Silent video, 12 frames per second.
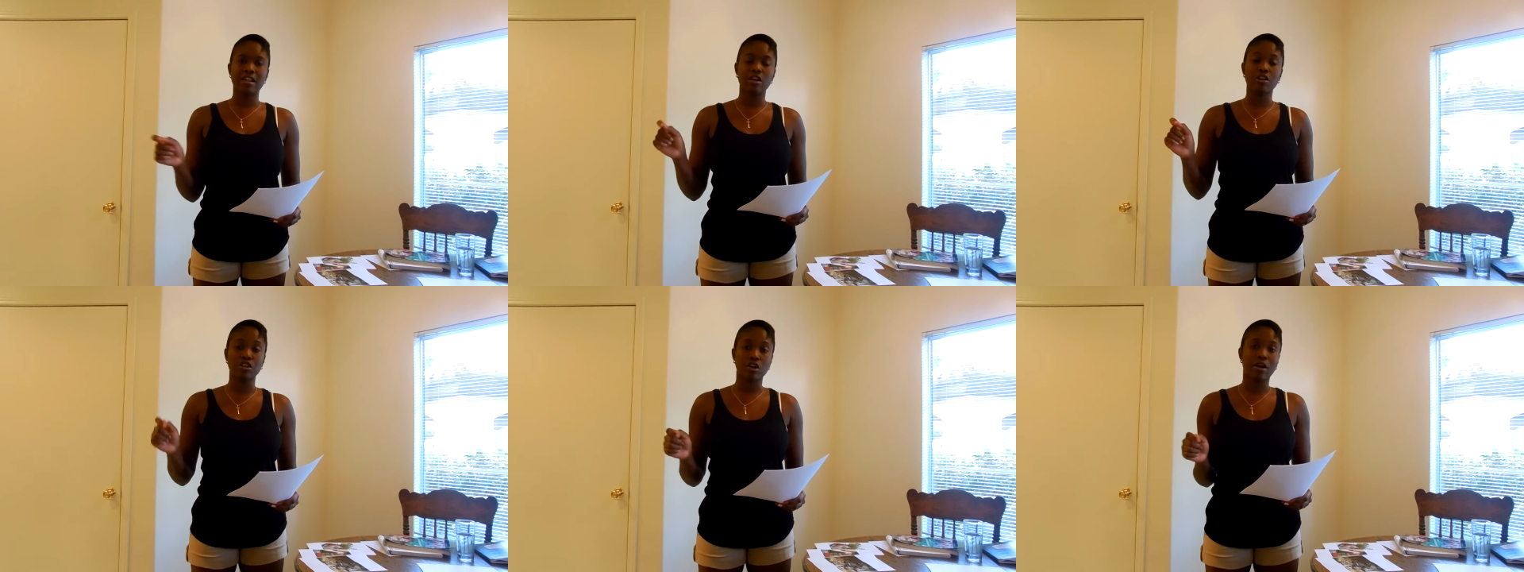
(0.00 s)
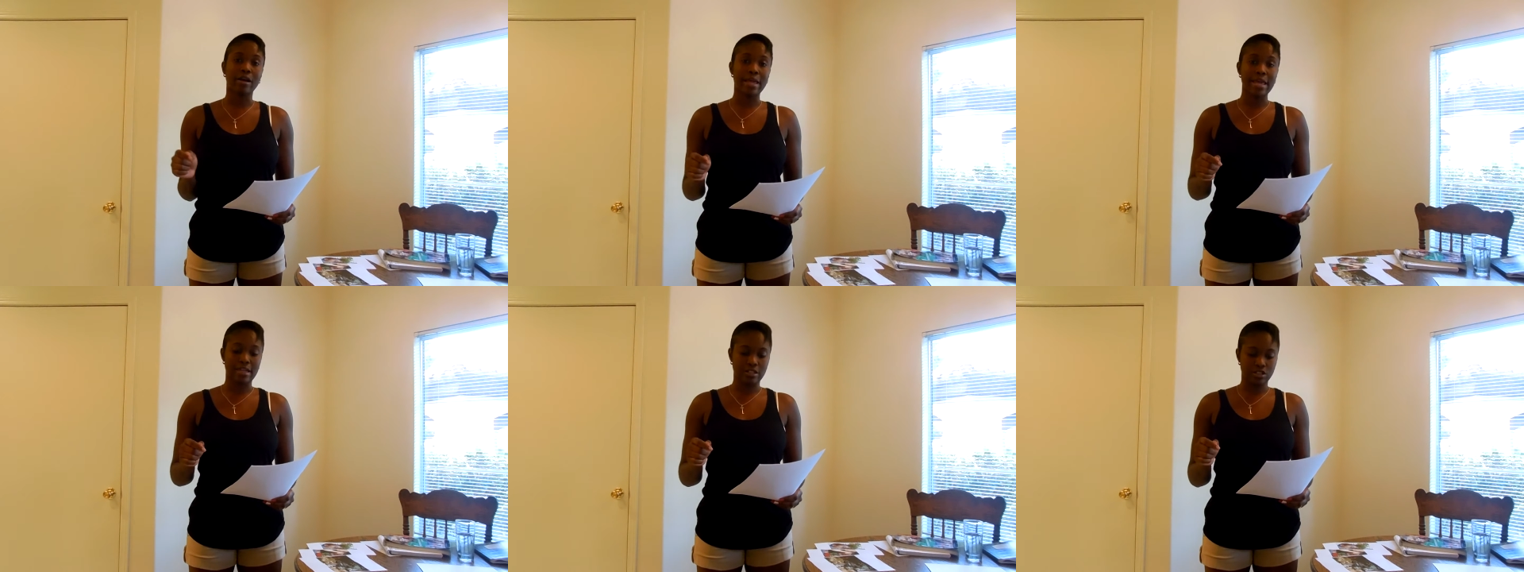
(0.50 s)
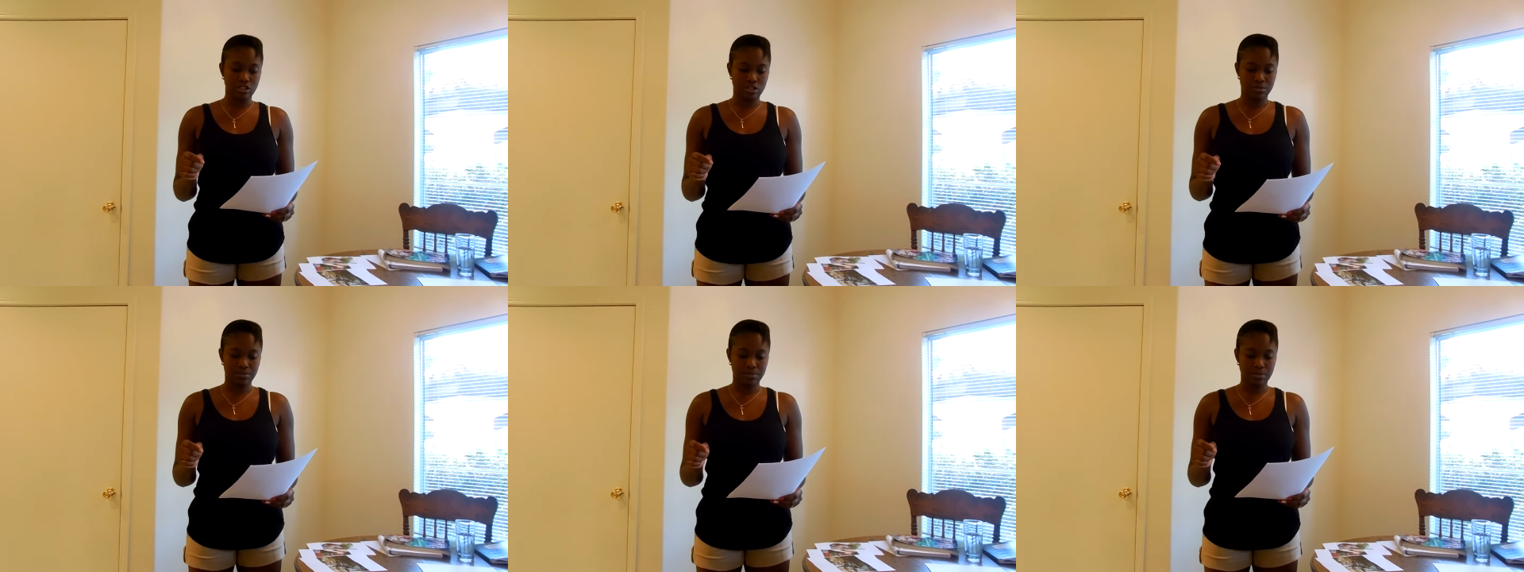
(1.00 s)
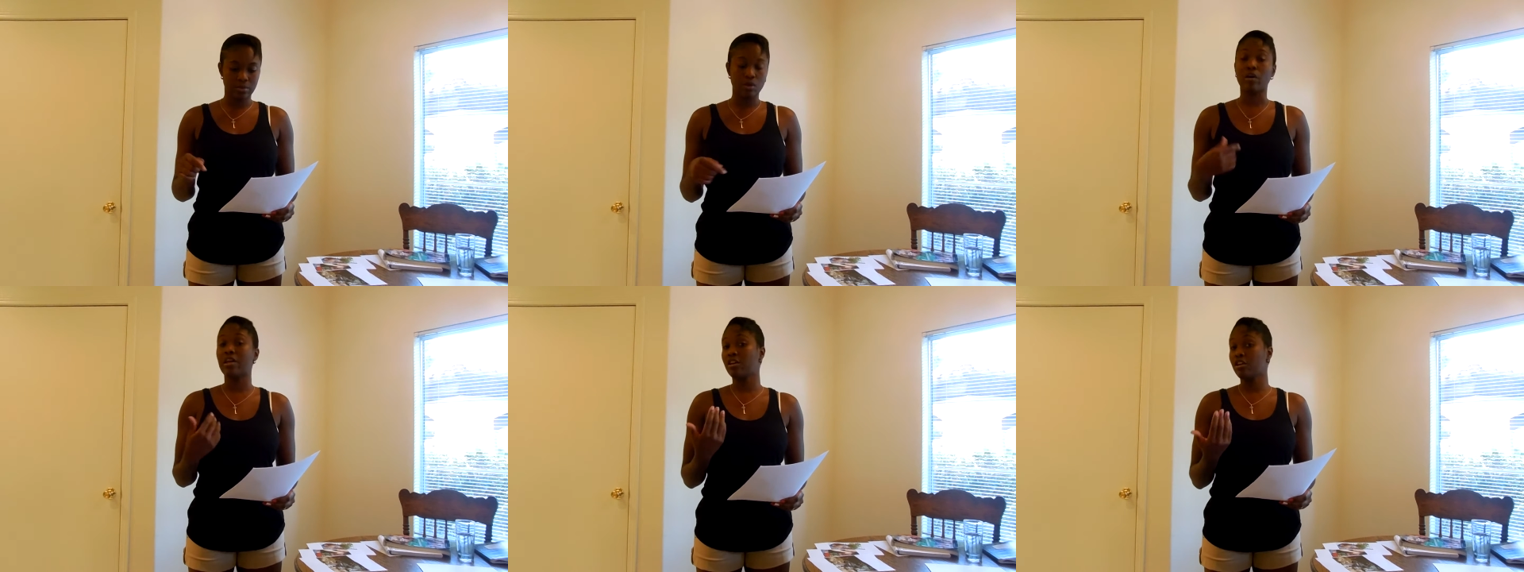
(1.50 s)
at a young age
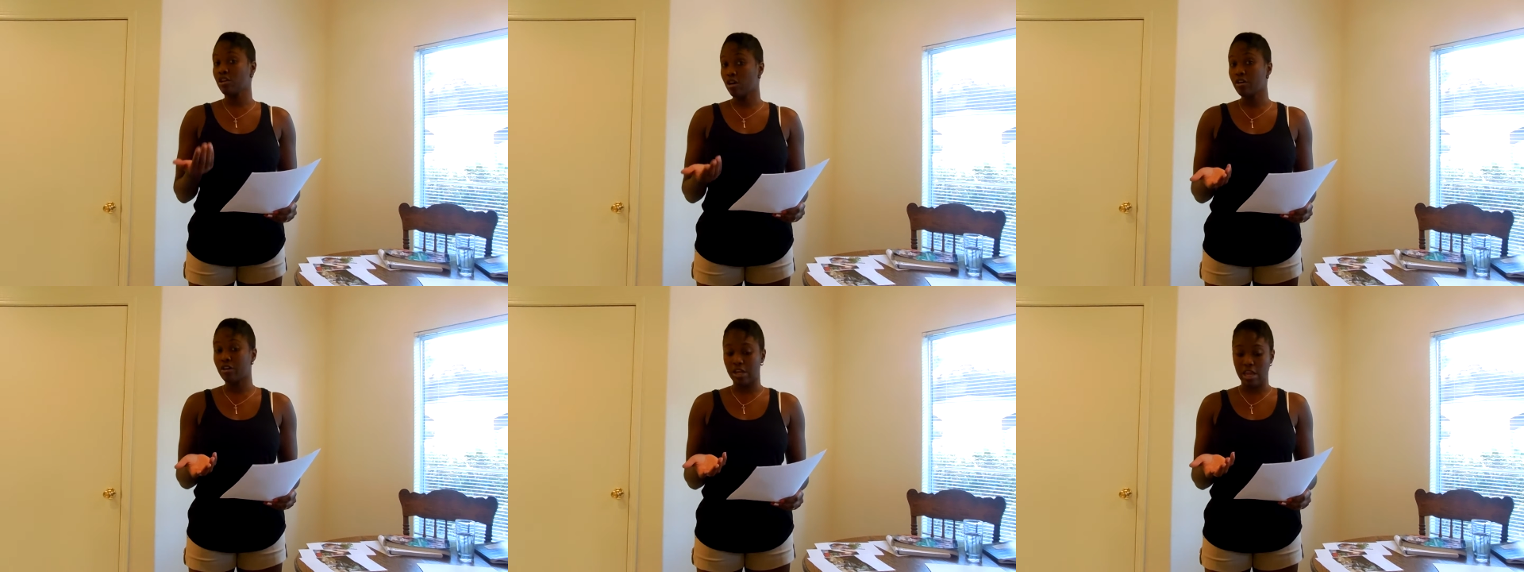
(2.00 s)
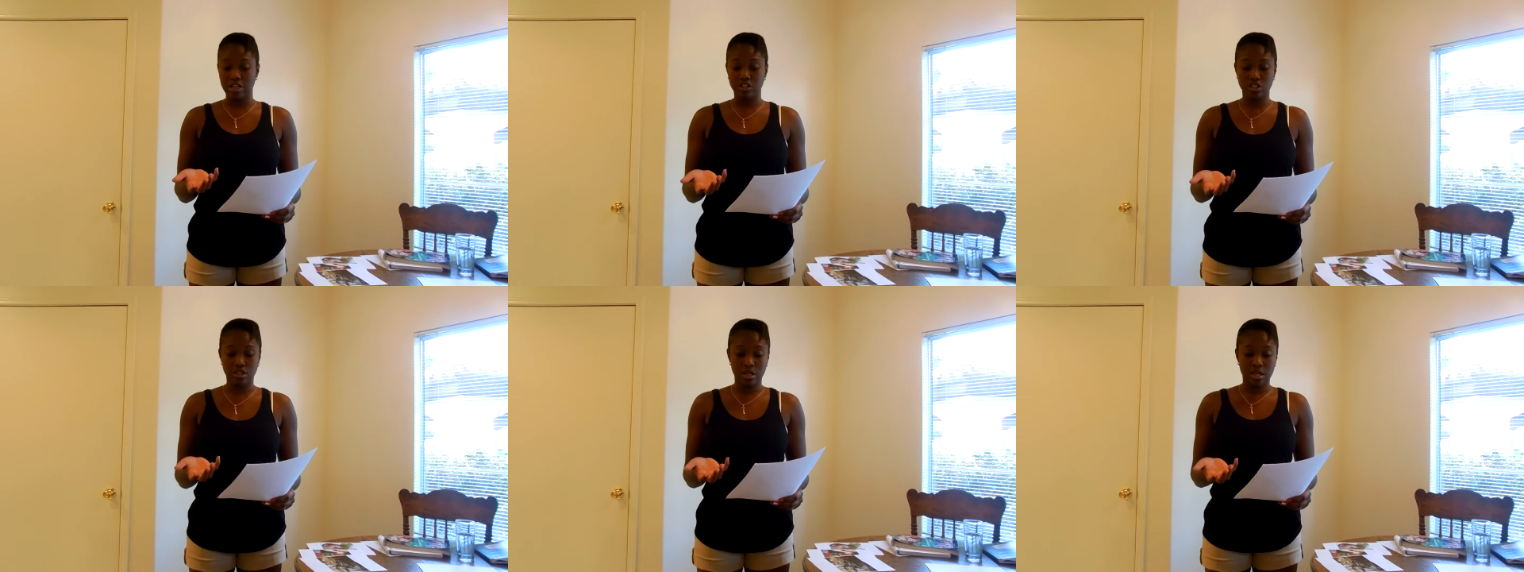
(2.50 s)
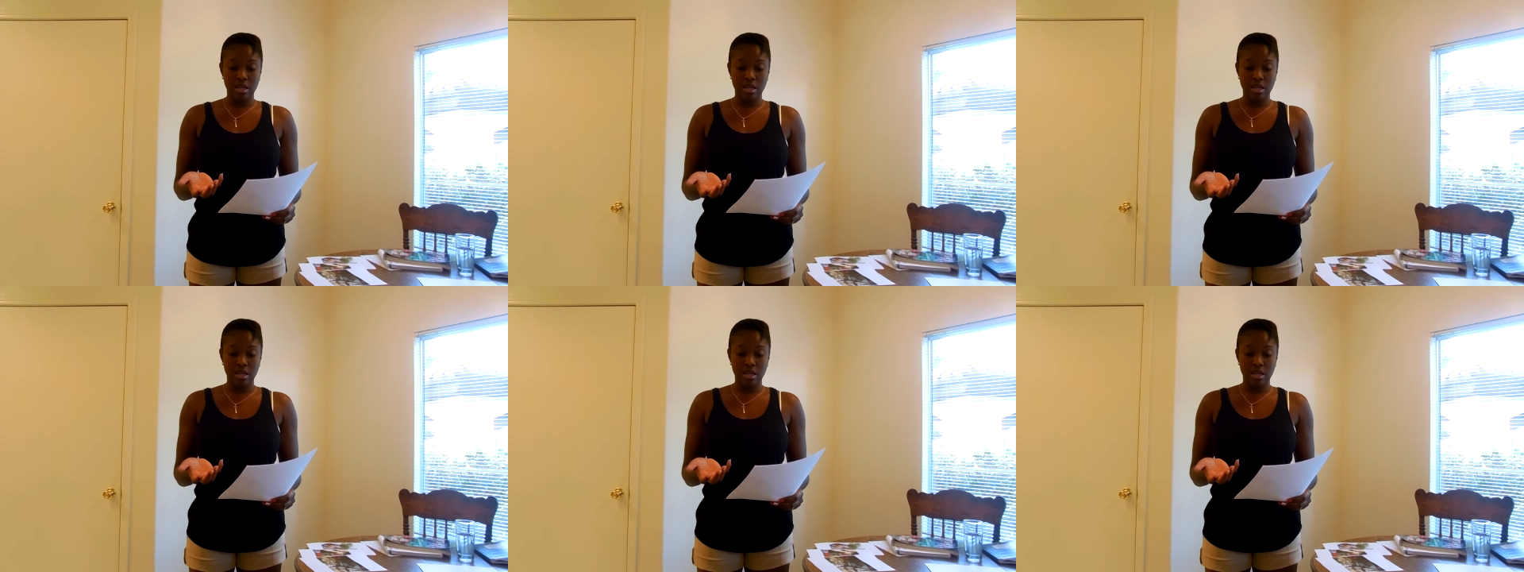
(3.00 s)
or at a younger age.